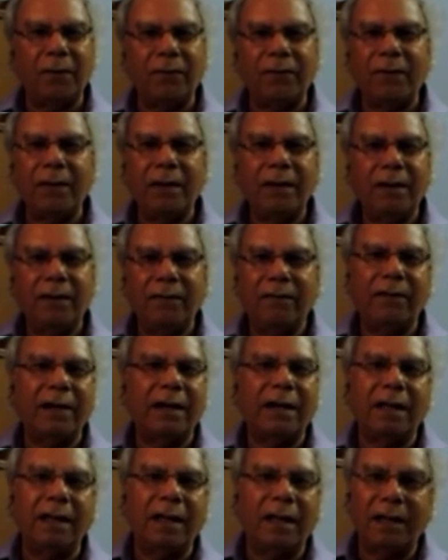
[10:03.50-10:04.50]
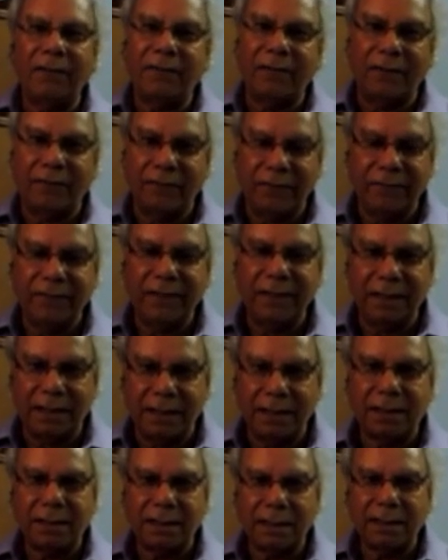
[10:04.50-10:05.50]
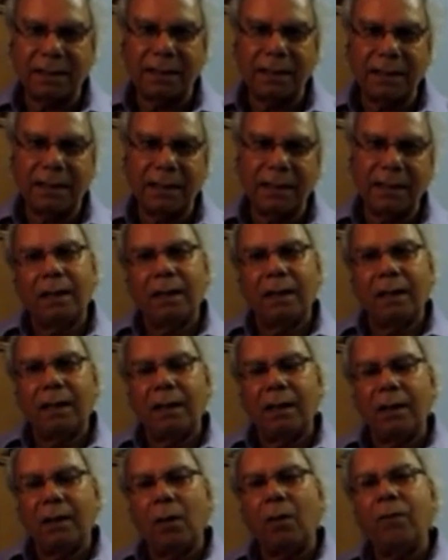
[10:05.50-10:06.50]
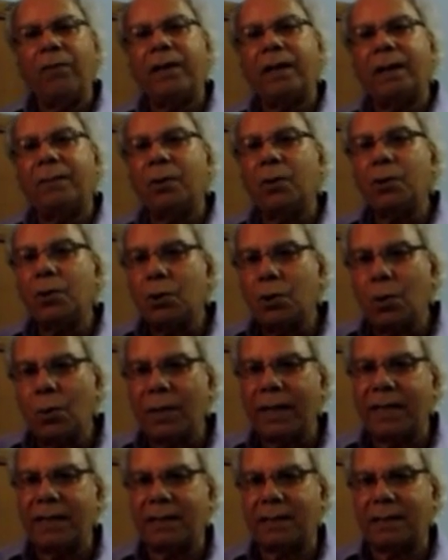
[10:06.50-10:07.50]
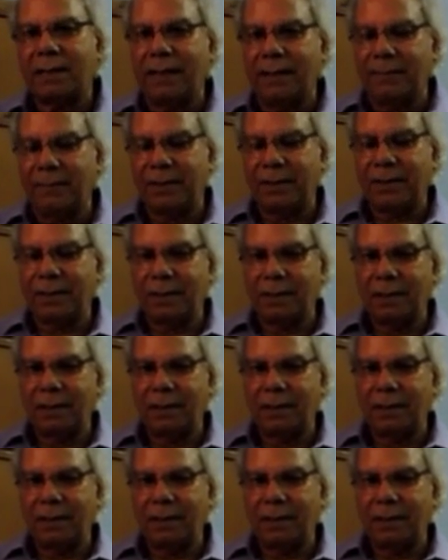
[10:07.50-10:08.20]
of 1.5 hours with it. Now we come to shooting script.